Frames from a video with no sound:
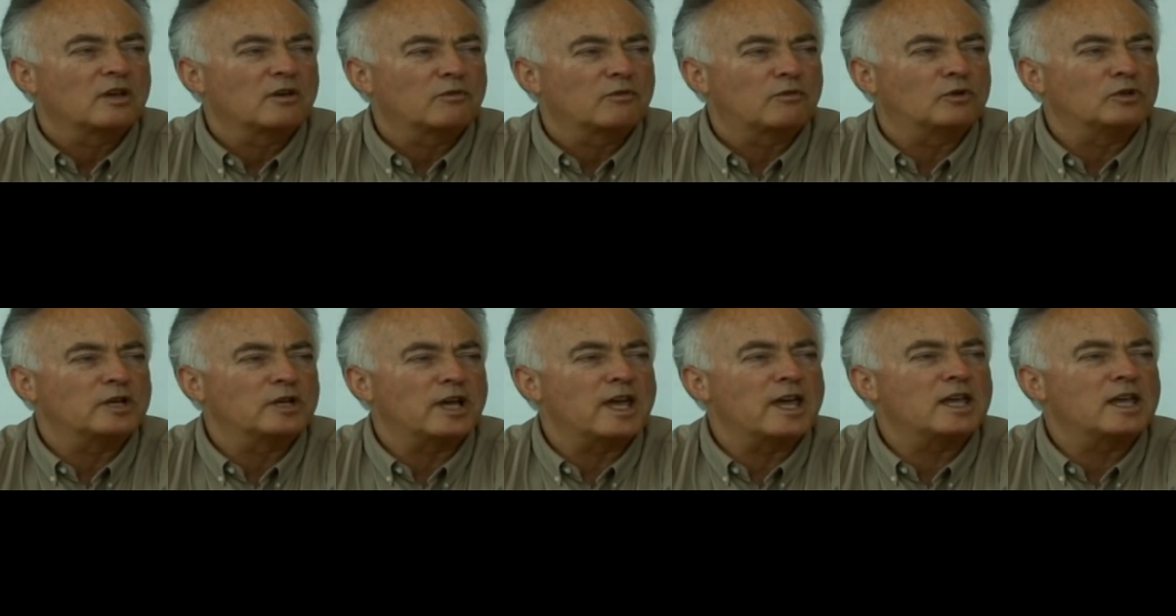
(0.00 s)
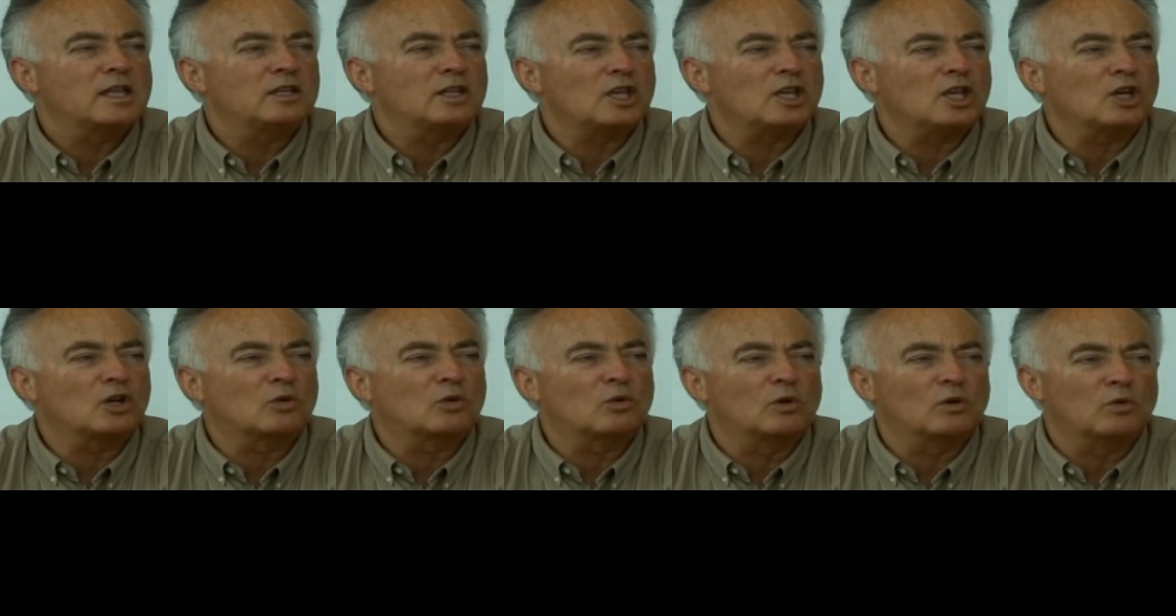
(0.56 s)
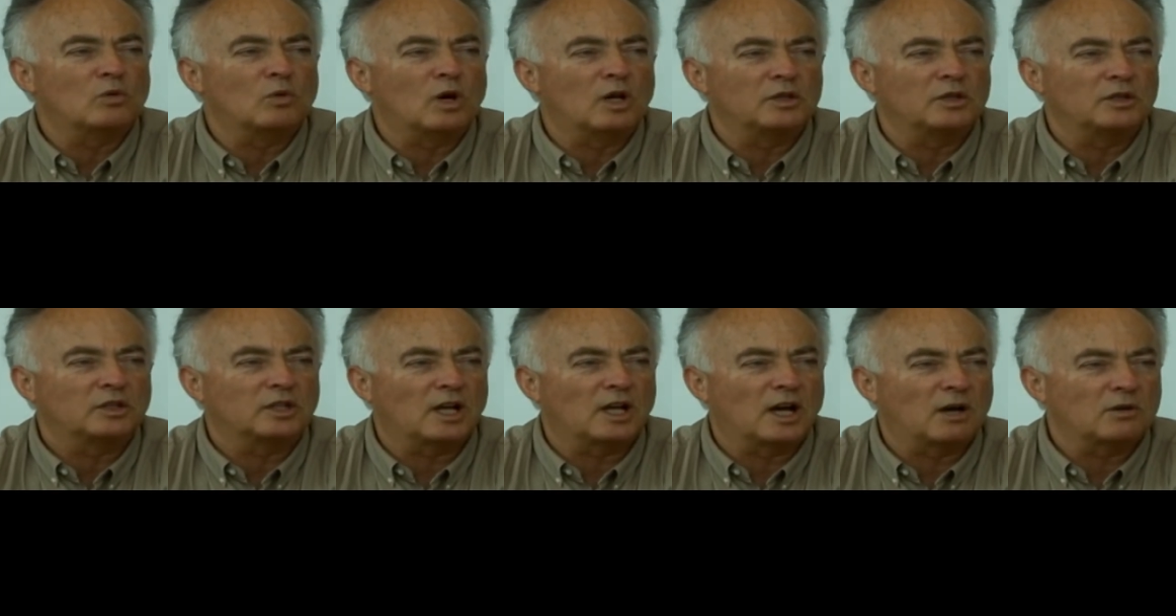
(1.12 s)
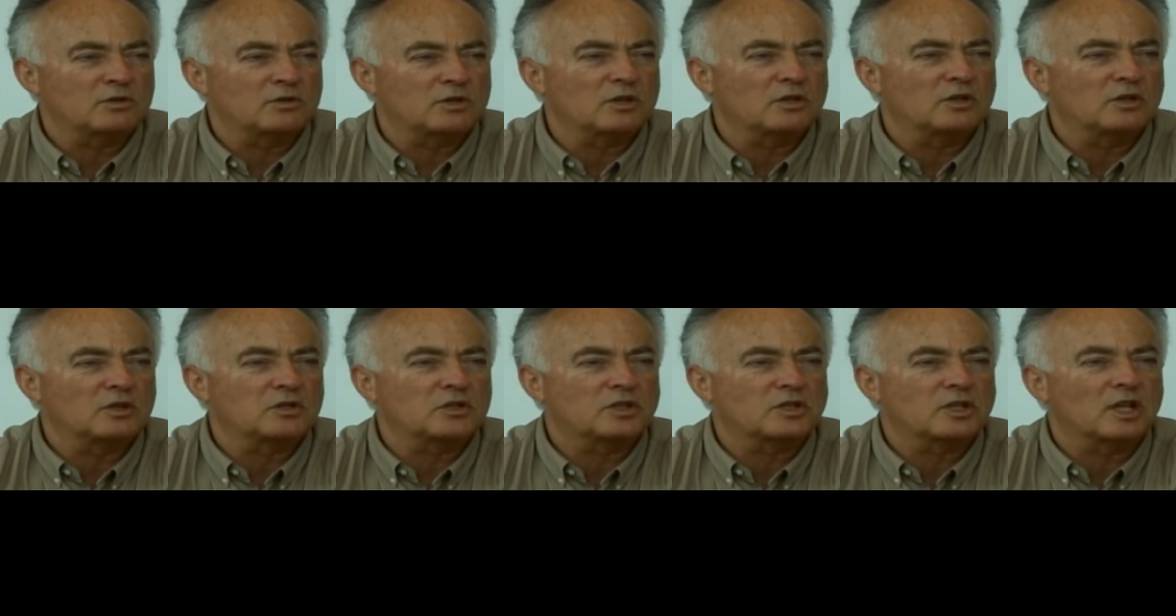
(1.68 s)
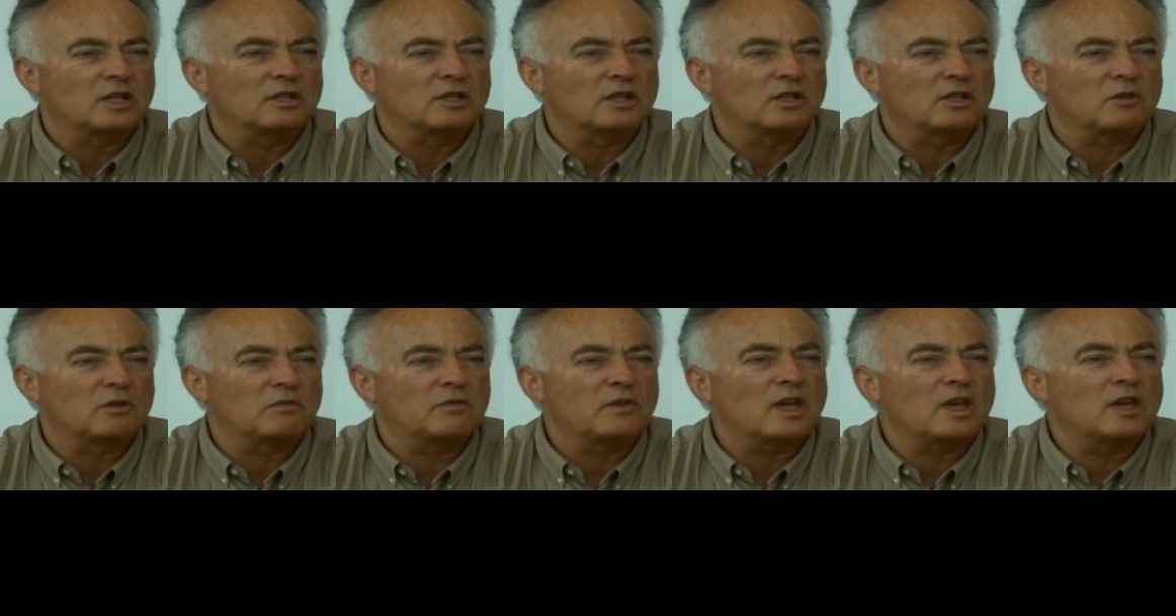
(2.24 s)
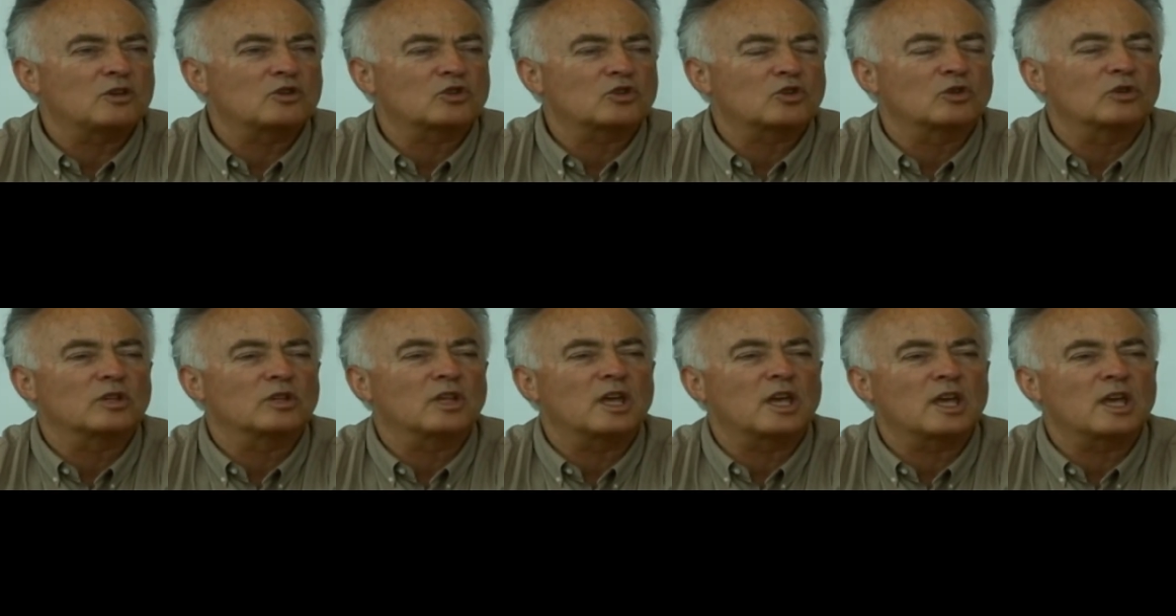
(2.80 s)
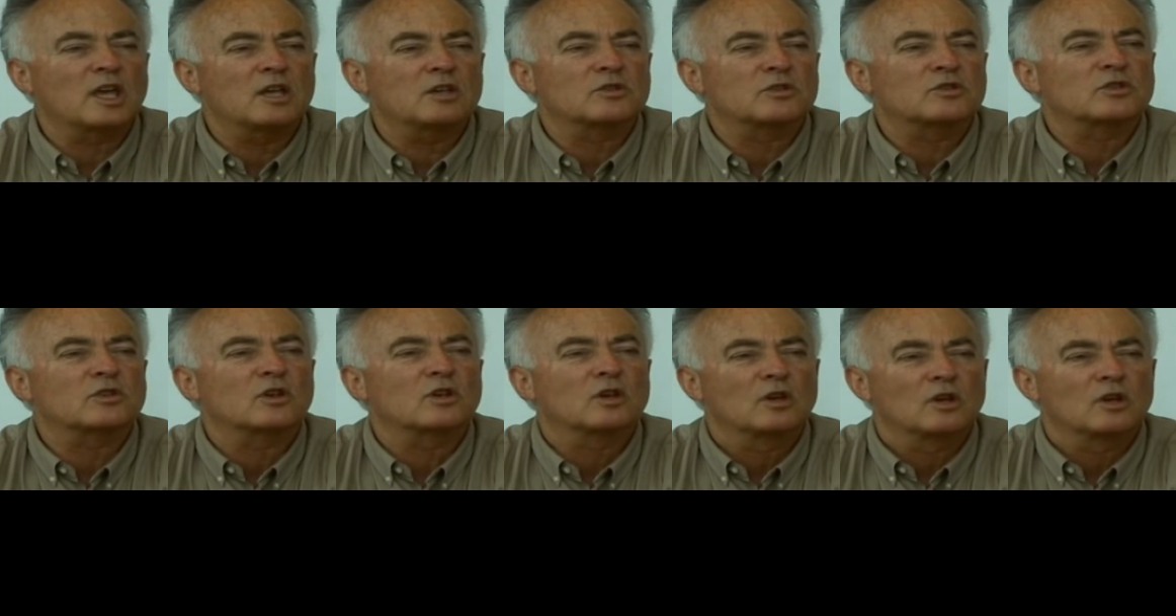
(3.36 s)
for n equal 1,000, the standard deviation is